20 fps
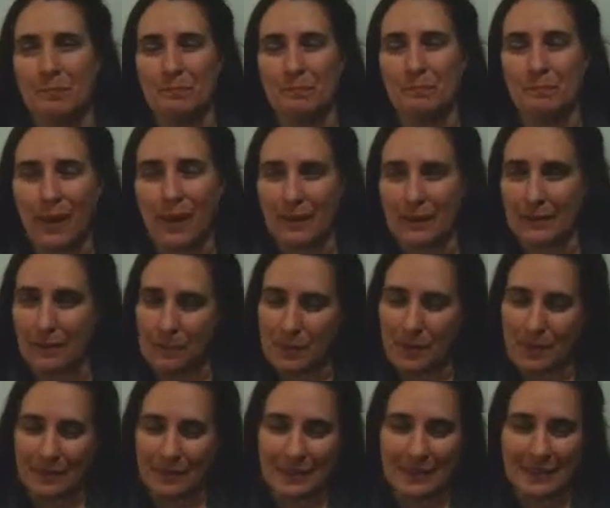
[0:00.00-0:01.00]
bottle of
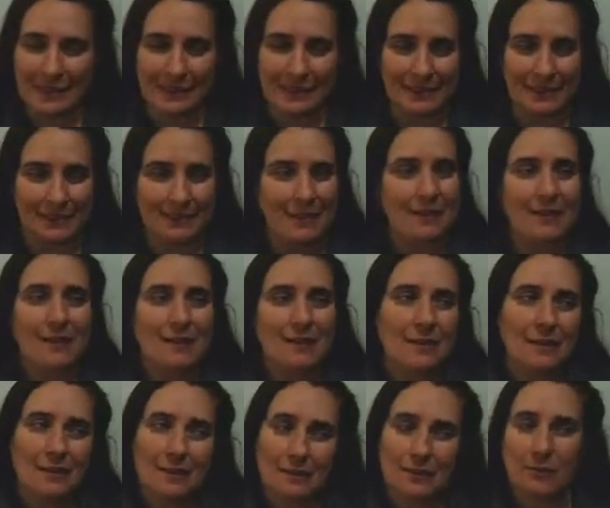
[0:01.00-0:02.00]
Barleans.
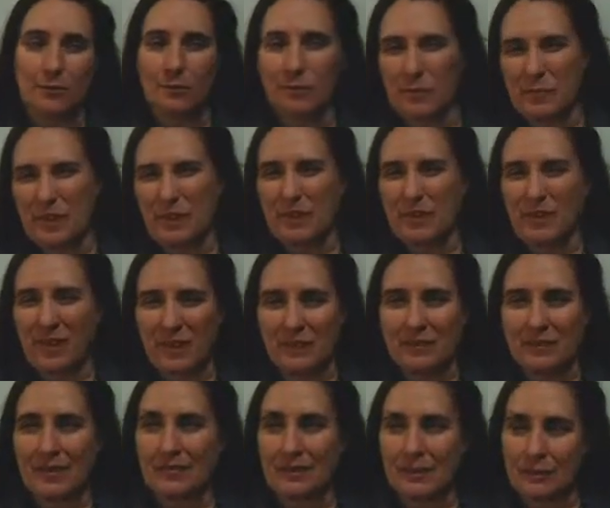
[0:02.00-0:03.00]
So, I mean, the cost
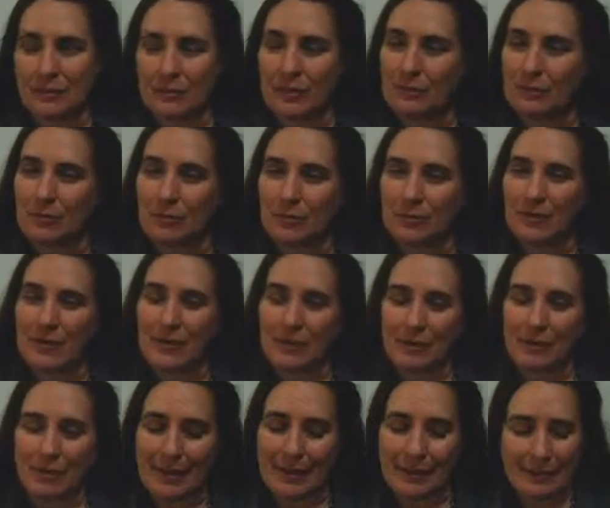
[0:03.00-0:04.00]
savings really wasn't that
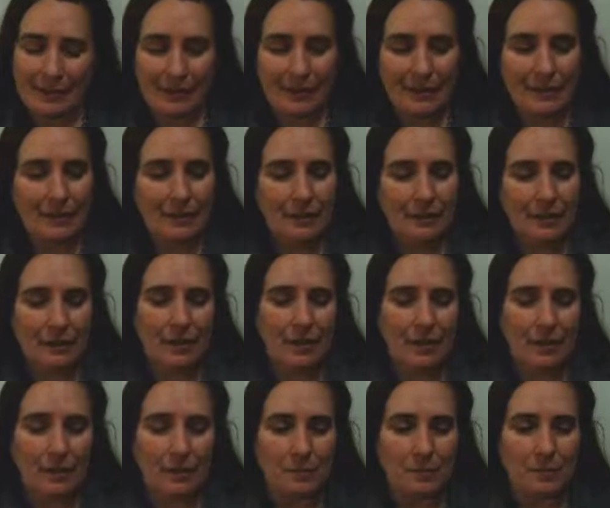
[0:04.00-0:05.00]
great.
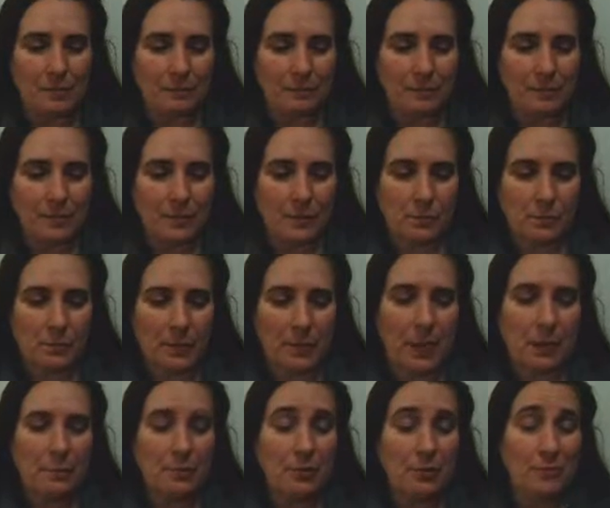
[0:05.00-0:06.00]
Um, but I
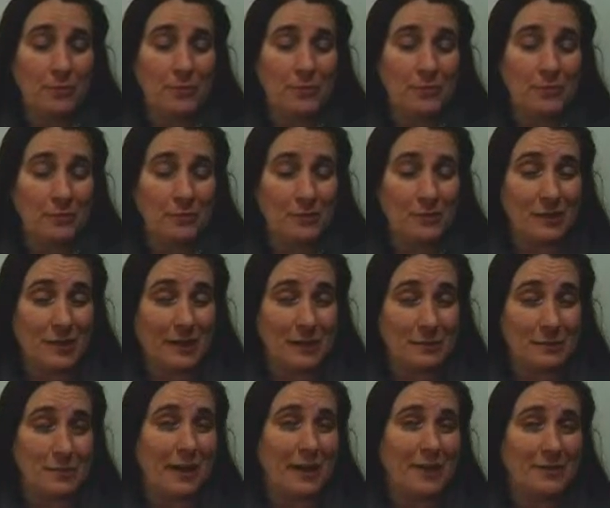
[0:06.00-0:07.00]
put one of those glass
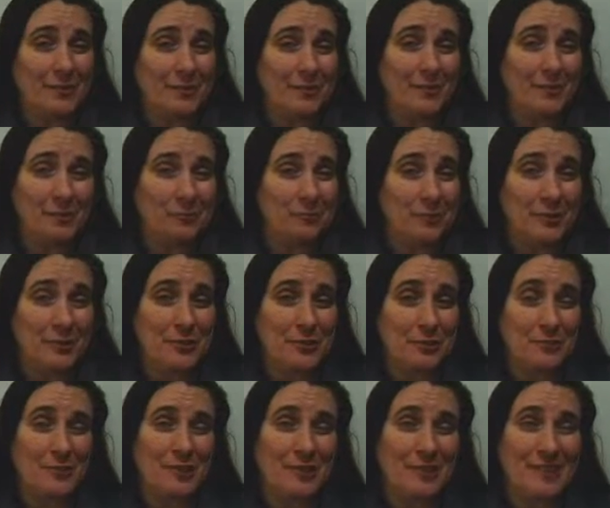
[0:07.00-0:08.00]
bottles in the freezer
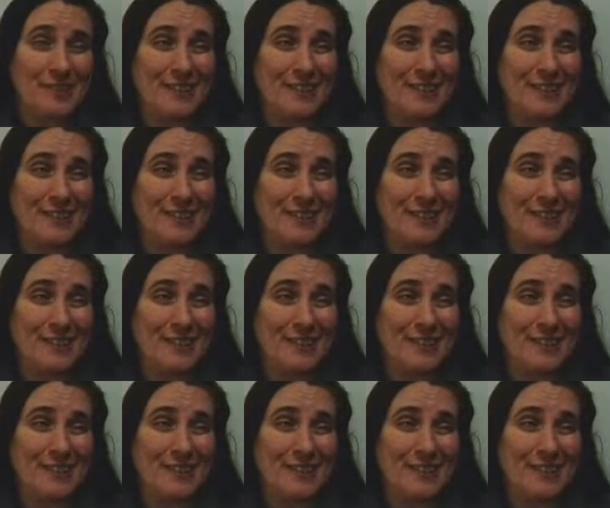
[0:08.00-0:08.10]
once, and